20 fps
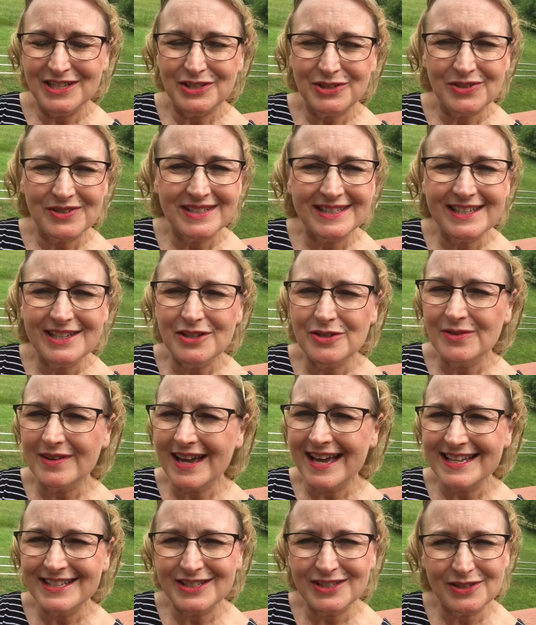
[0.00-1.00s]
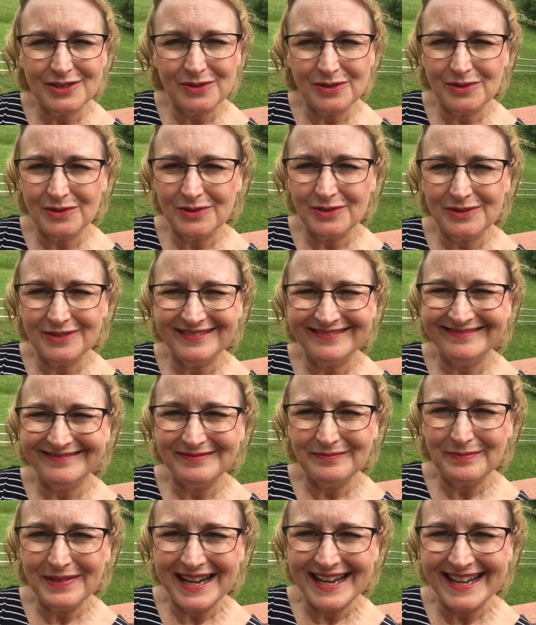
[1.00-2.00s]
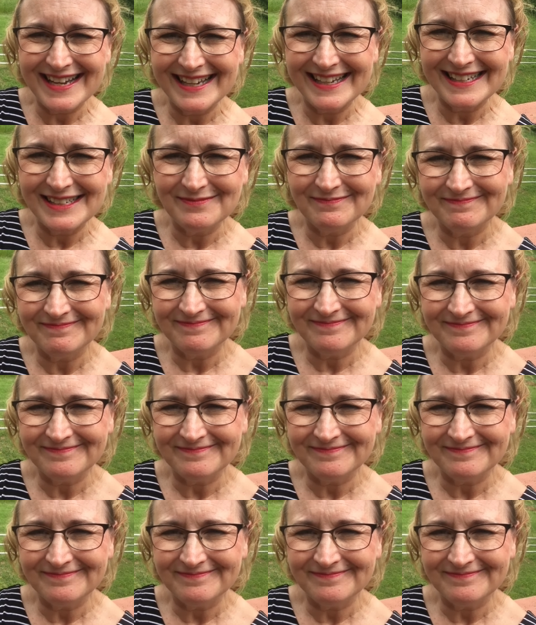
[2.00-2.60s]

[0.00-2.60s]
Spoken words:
So I'll see you guys soon. Bye.